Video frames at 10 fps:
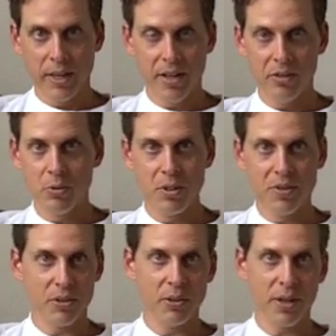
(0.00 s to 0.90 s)
and you would
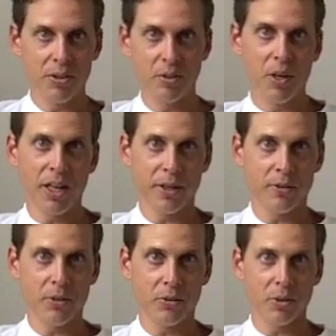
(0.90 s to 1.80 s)
never do that on the
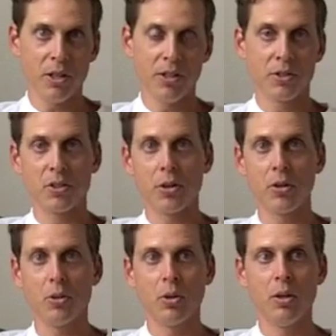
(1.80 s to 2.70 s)
bike or on the run.
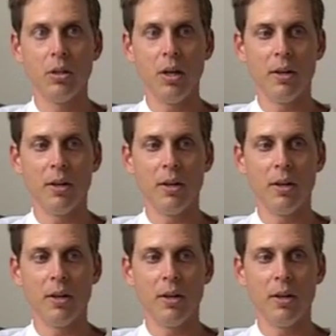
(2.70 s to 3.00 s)
So,